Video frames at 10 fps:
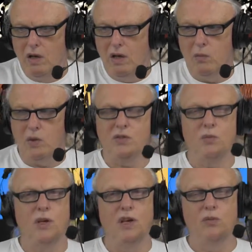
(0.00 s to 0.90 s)
And
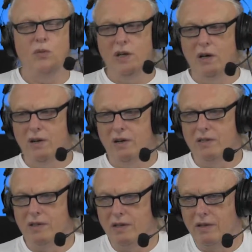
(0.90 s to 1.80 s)
once we are
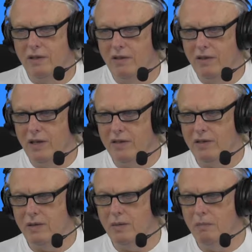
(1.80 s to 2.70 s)
realizing
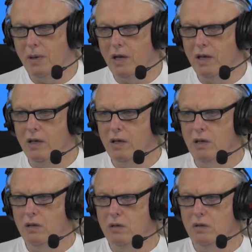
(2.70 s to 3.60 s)
that by
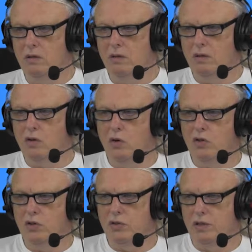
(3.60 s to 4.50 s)

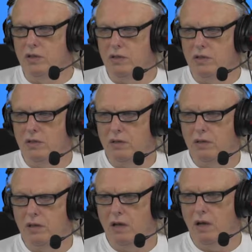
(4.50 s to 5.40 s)
consciousness
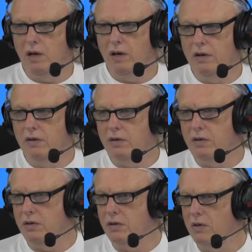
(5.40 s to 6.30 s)
and
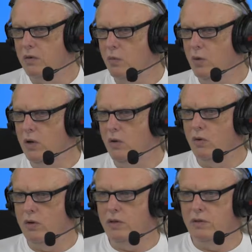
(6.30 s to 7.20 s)

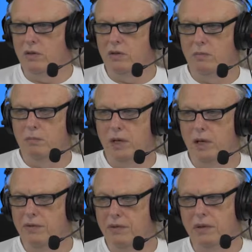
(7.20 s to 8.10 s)
will-oriented
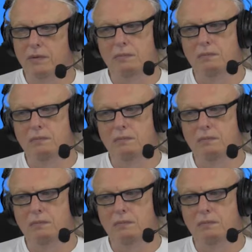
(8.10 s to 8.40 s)
behavior,